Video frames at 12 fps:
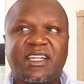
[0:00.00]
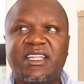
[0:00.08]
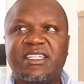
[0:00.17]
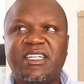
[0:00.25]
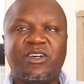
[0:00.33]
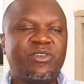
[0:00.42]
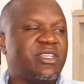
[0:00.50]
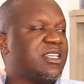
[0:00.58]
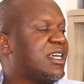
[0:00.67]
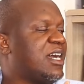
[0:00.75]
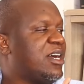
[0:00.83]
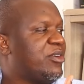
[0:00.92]
Right now in
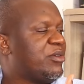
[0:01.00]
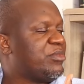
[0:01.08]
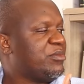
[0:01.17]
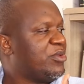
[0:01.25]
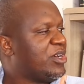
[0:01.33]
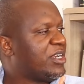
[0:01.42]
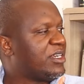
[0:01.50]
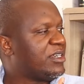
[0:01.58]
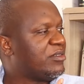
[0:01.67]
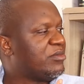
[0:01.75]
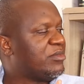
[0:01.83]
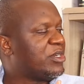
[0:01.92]
Kahawa, people
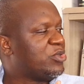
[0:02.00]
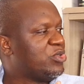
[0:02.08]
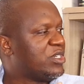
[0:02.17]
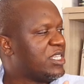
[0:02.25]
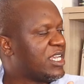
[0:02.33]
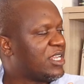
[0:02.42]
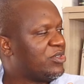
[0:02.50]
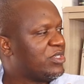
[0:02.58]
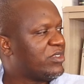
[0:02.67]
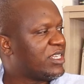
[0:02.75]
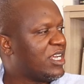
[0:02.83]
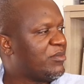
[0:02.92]
are marooned. They cannot
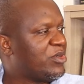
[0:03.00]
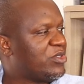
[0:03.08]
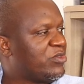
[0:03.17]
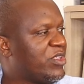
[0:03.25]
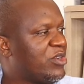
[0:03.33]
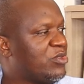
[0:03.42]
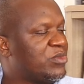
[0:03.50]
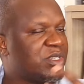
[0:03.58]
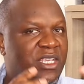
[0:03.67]
even come out of their homes.